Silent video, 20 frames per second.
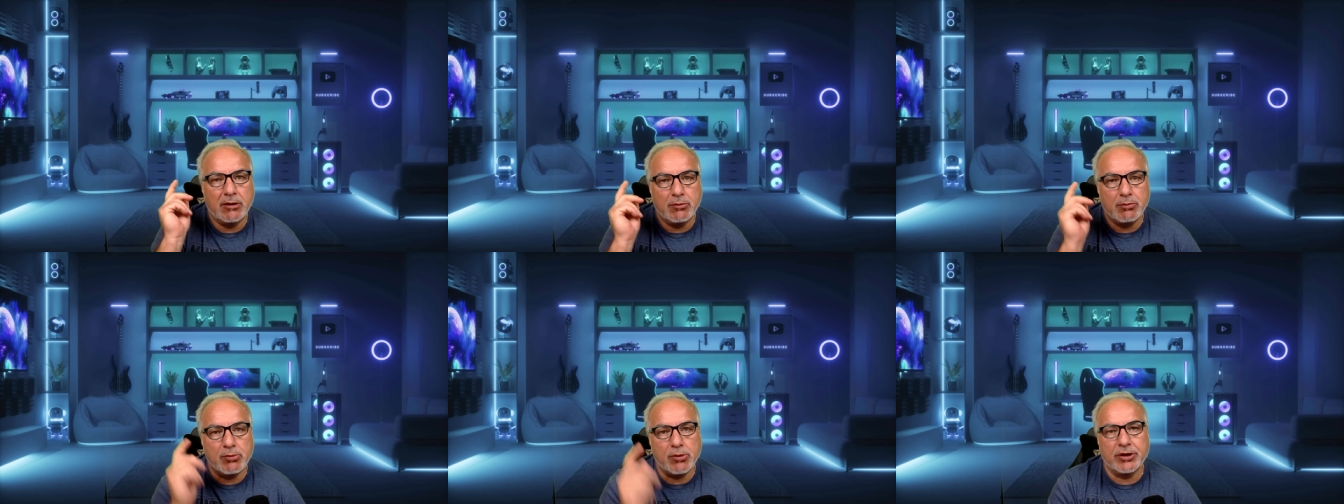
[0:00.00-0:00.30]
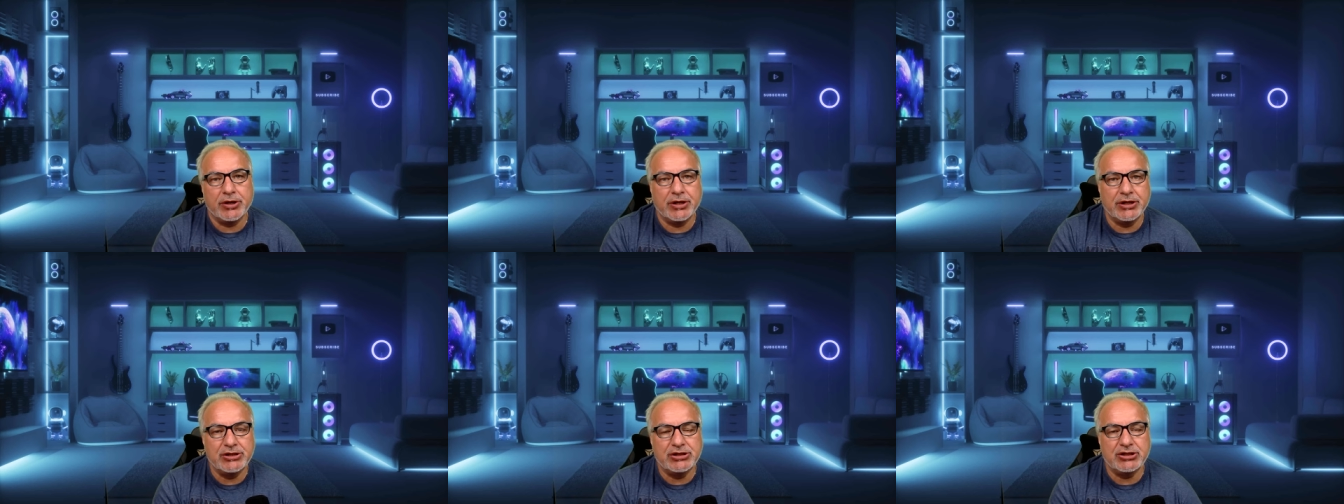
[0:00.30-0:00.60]

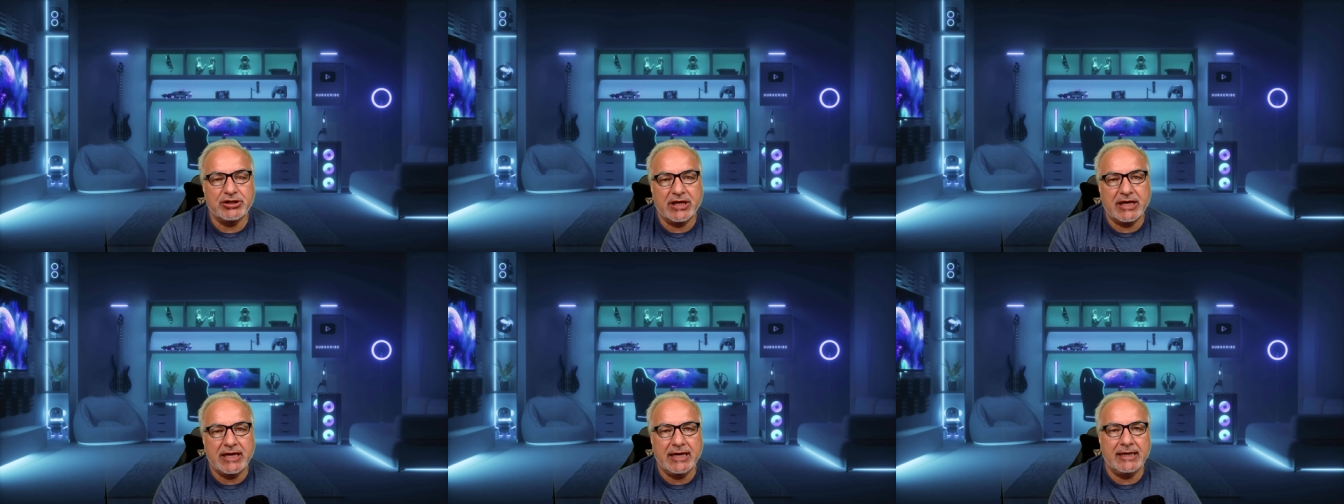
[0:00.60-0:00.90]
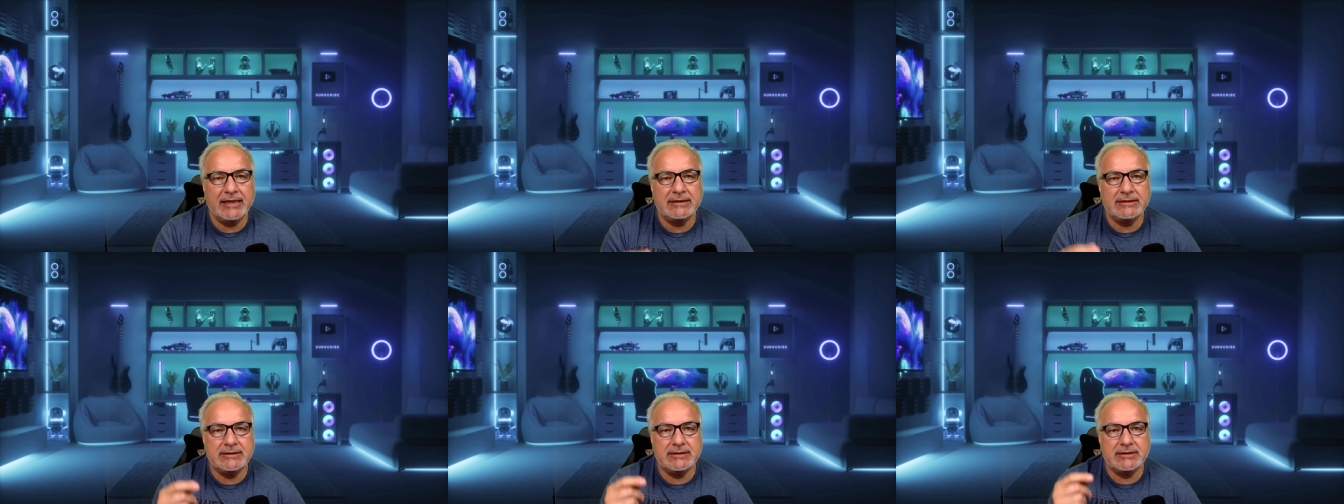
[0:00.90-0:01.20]
mortgage your
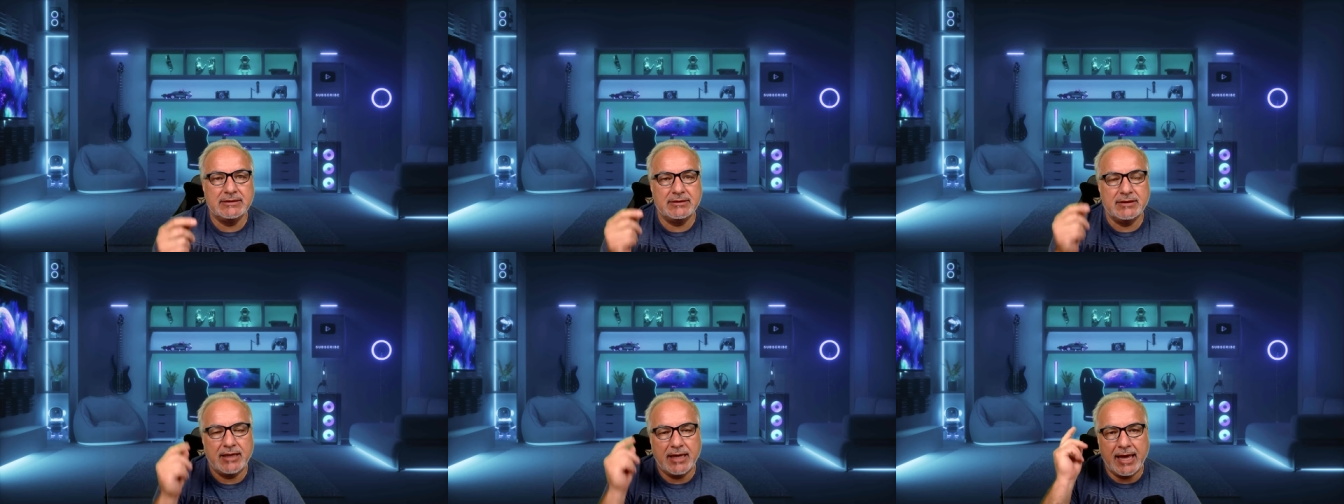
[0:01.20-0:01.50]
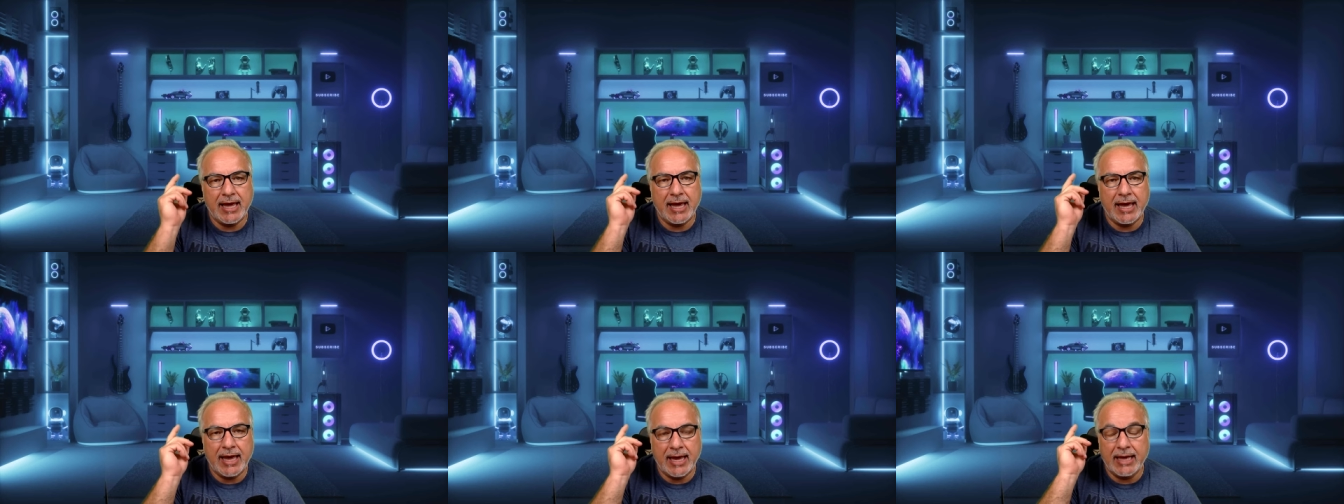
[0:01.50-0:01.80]
kids
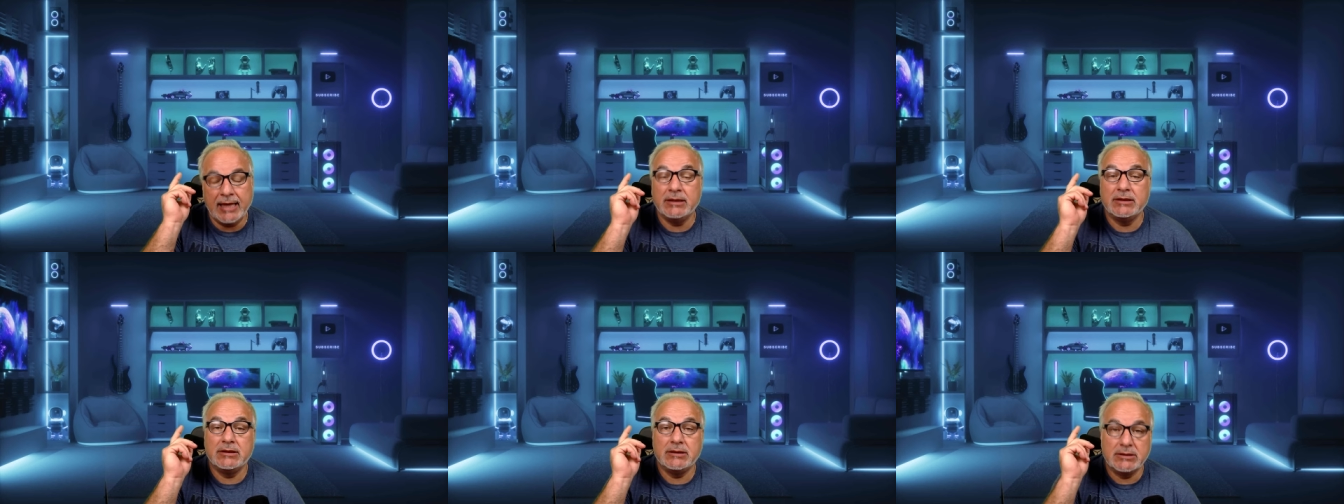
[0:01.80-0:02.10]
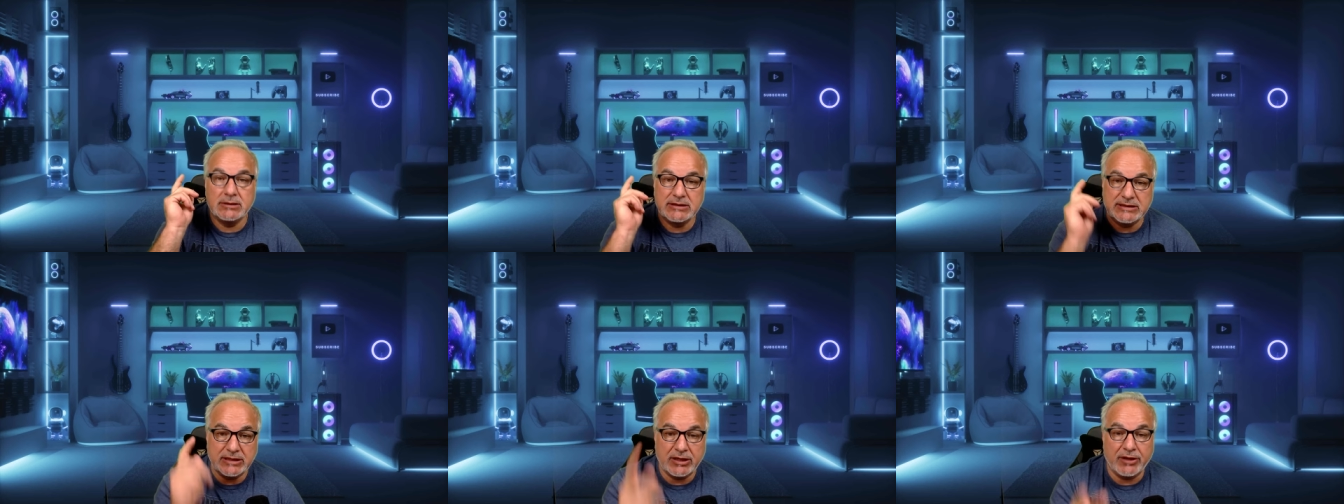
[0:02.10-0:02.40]
and
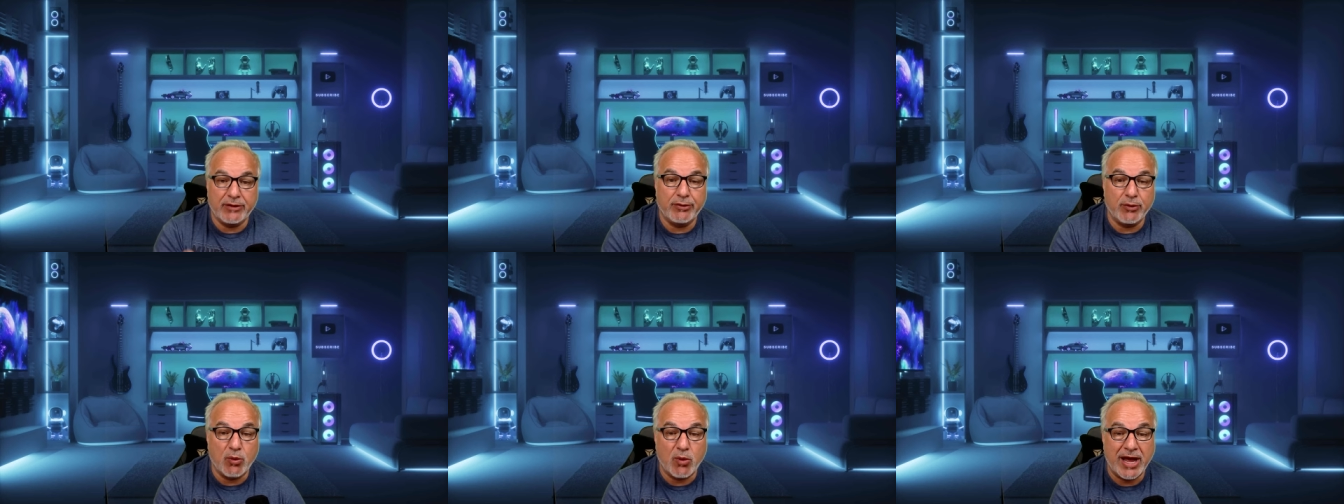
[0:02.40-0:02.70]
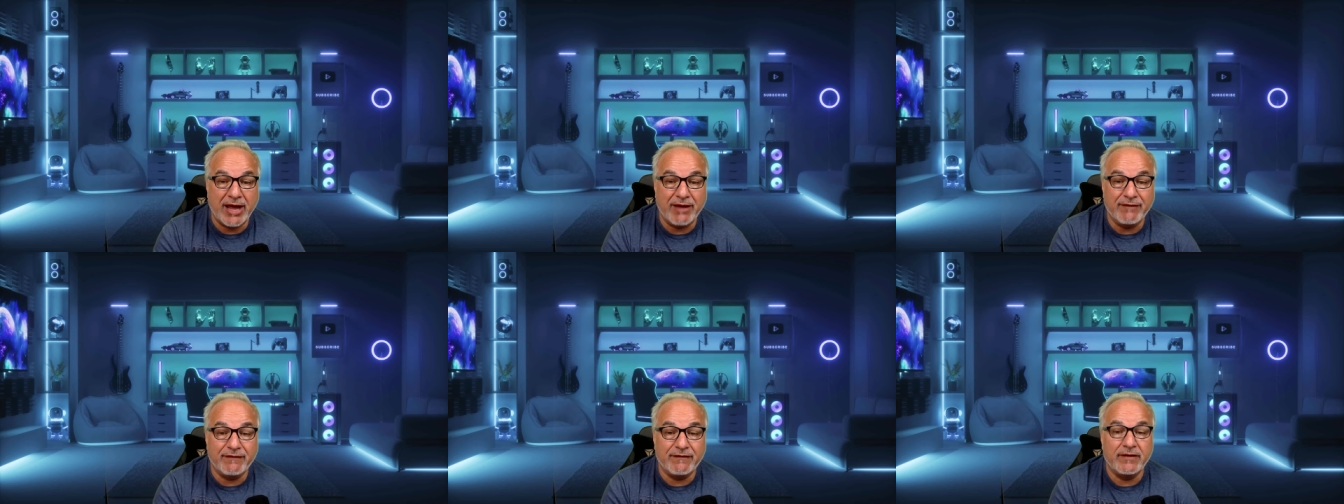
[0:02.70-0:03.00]
sell the
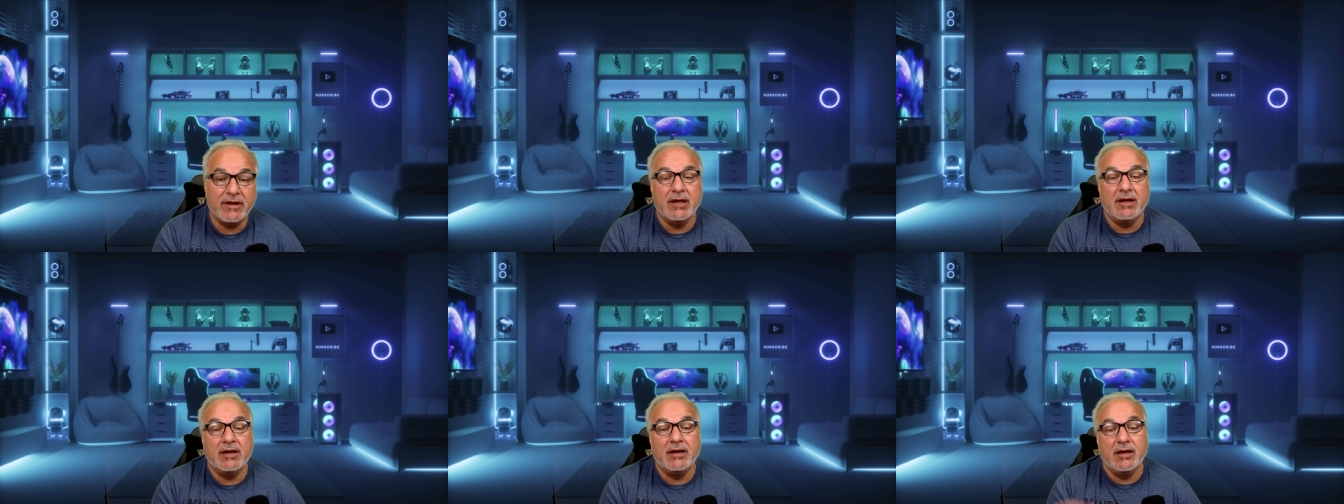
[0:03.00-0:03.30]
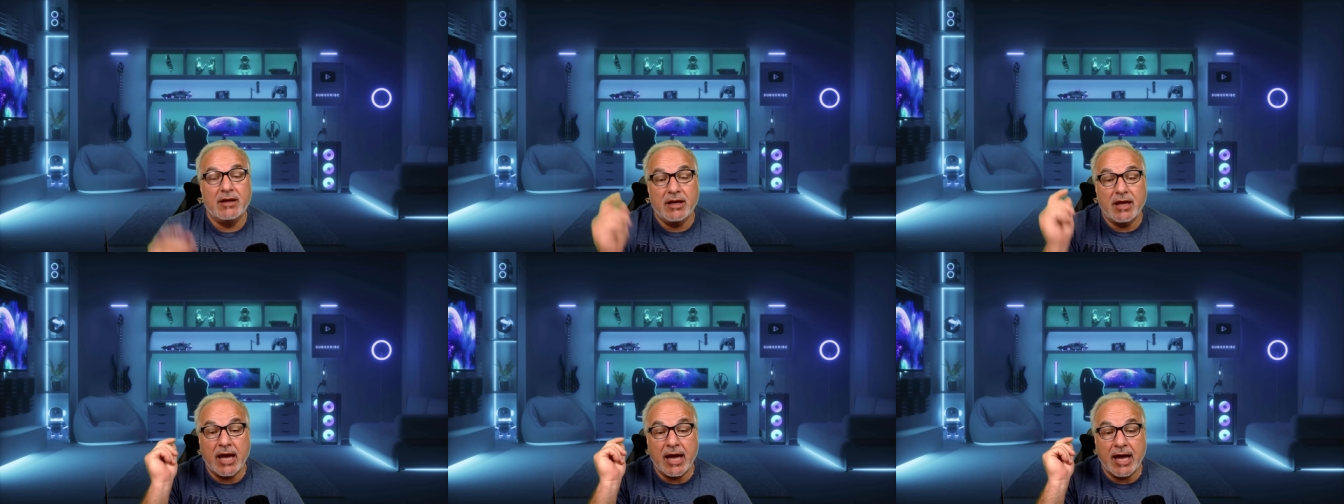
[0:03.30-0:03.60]
wife,
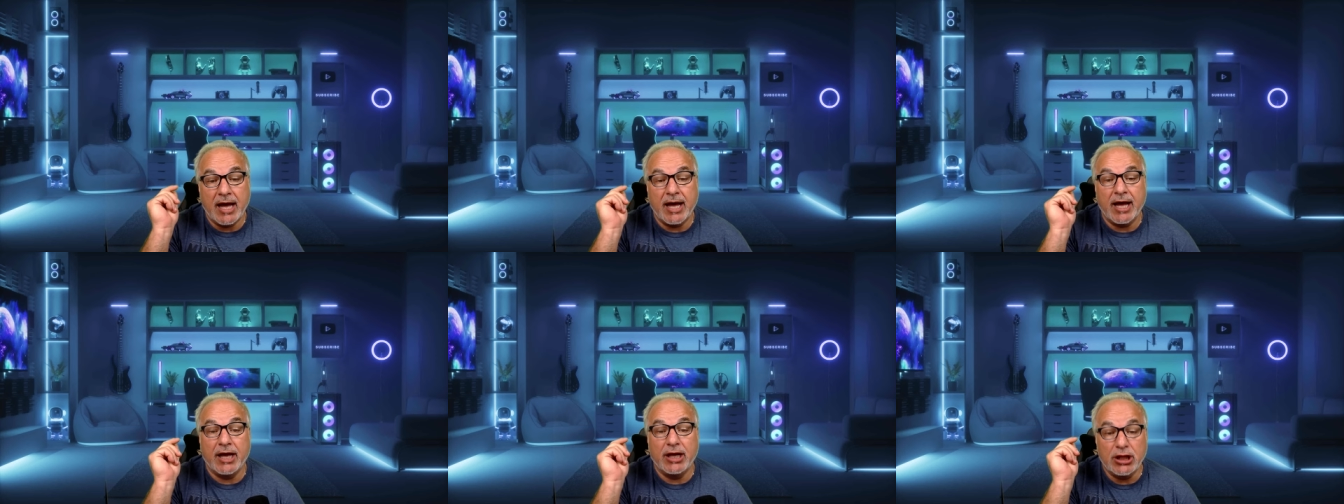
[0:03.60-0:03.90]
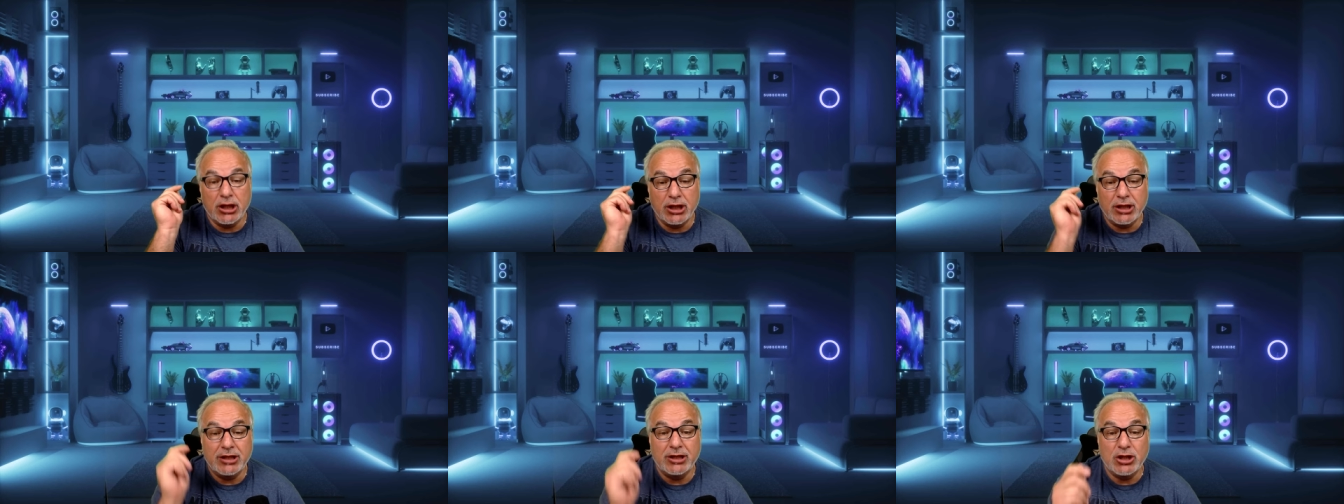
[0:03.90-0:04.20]
uh,
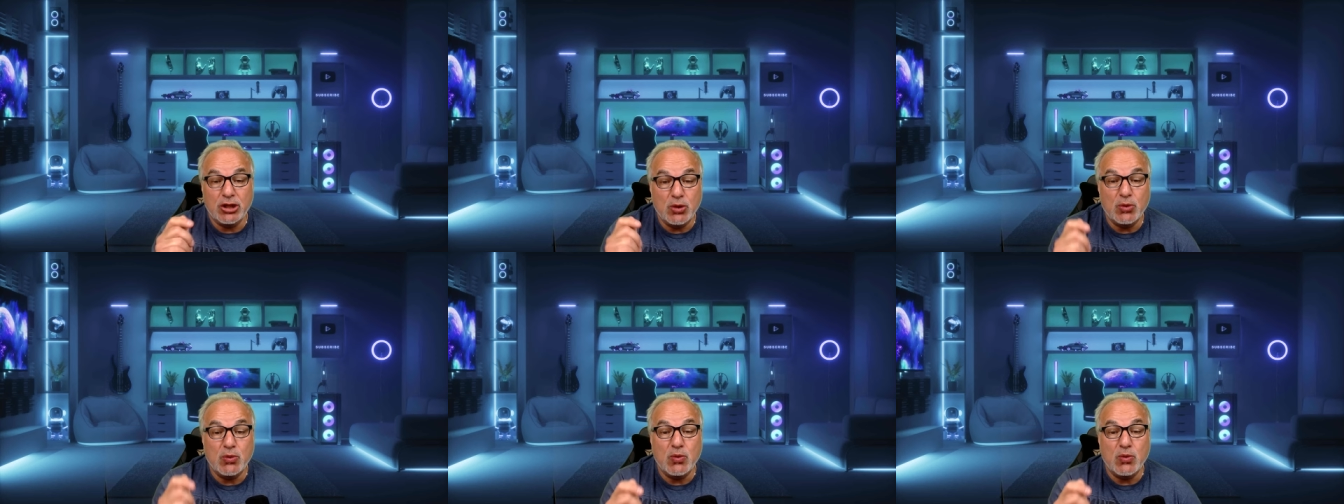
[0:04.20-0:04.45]
you